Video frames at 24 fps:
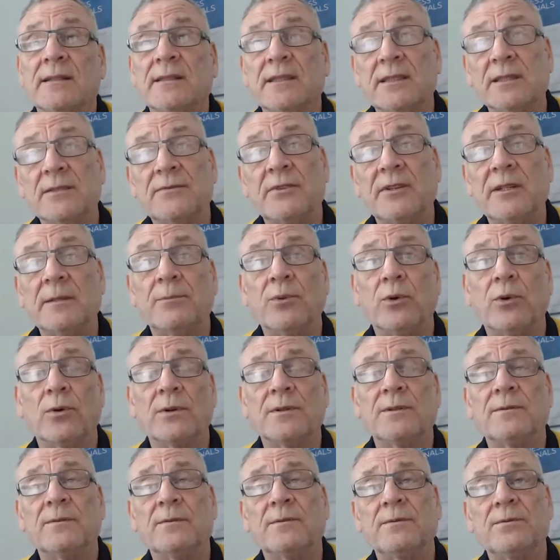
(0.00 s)
This is very
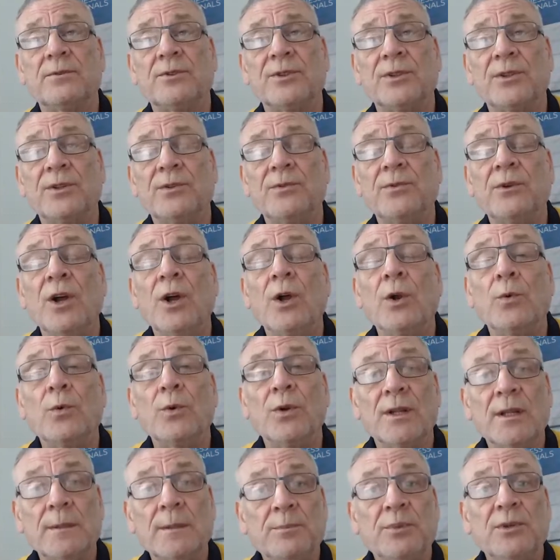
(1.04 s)
important to
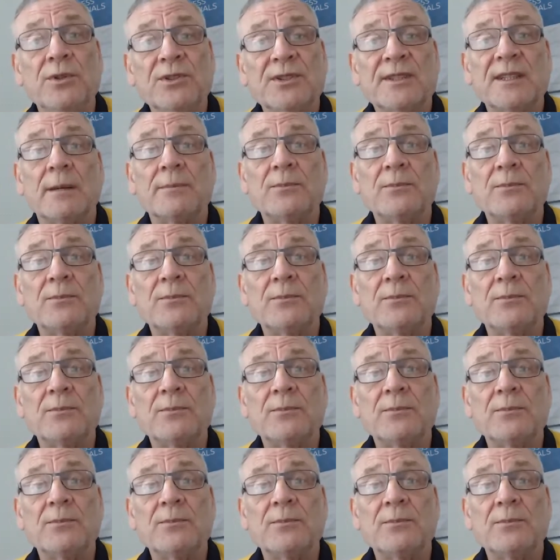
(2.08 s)
really boost